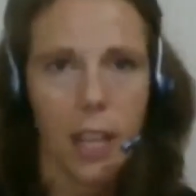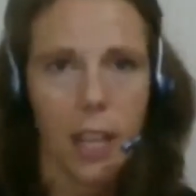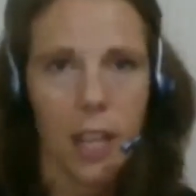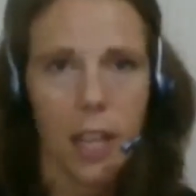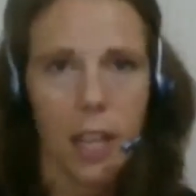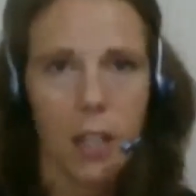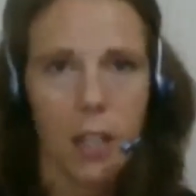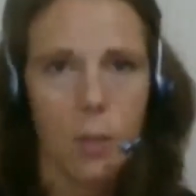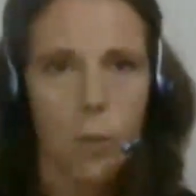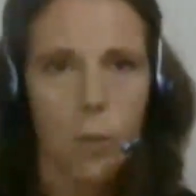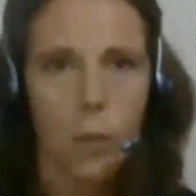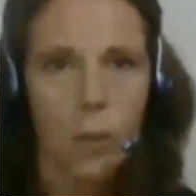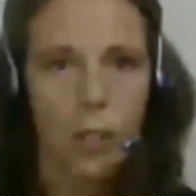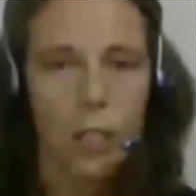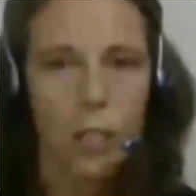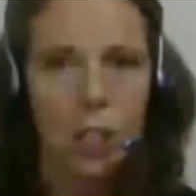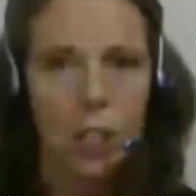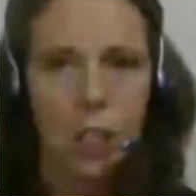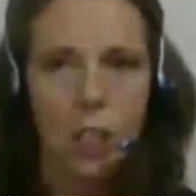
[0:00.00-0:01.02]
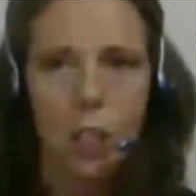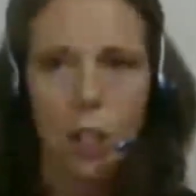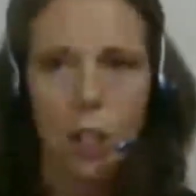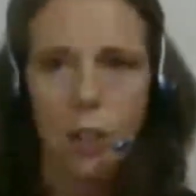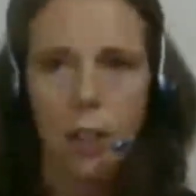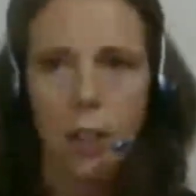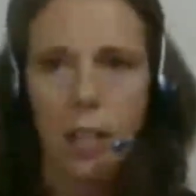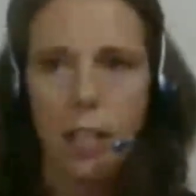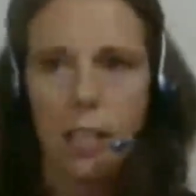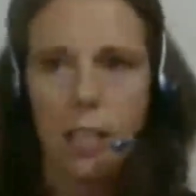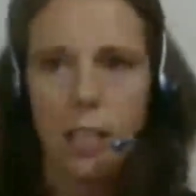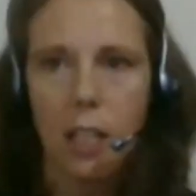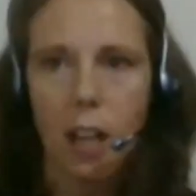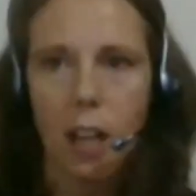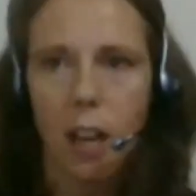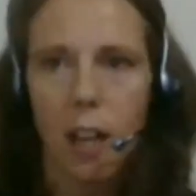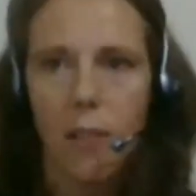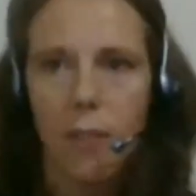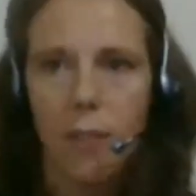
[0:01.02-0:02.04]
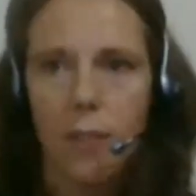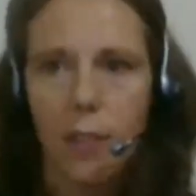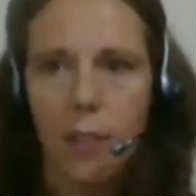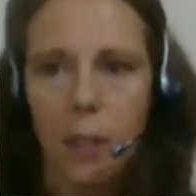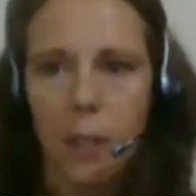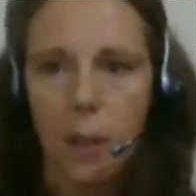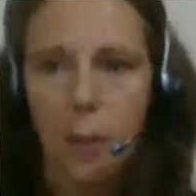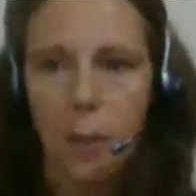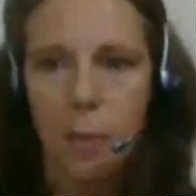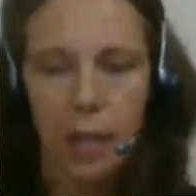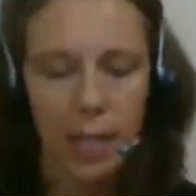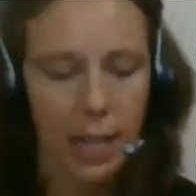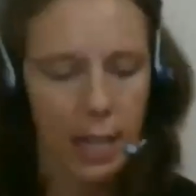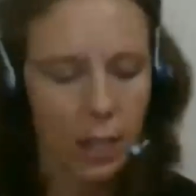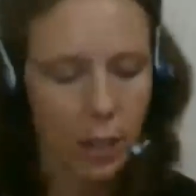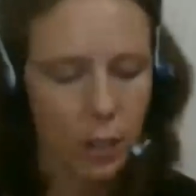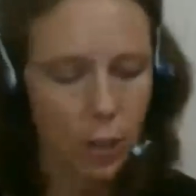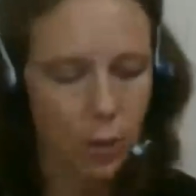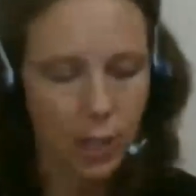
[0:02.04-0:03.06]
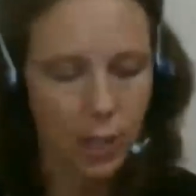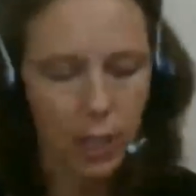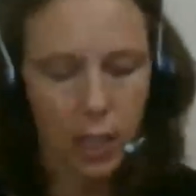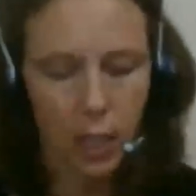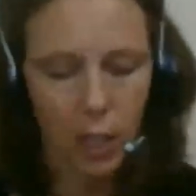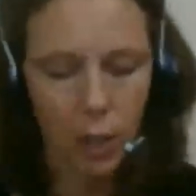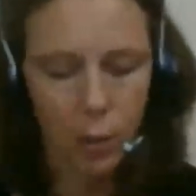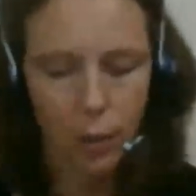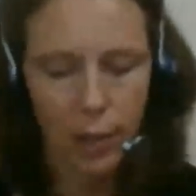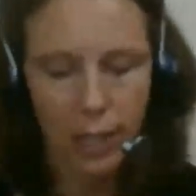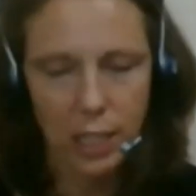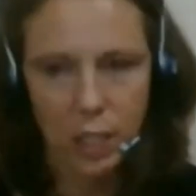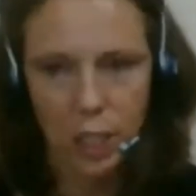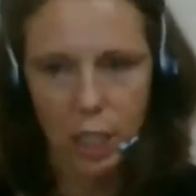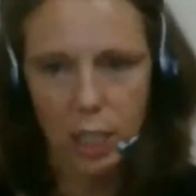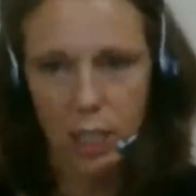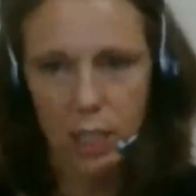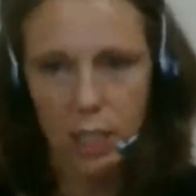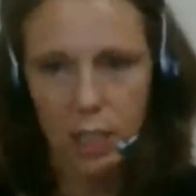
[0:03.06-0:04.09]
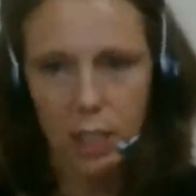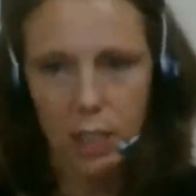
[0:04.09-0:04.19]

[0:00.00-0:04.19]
And we're going to start things off by answering a question.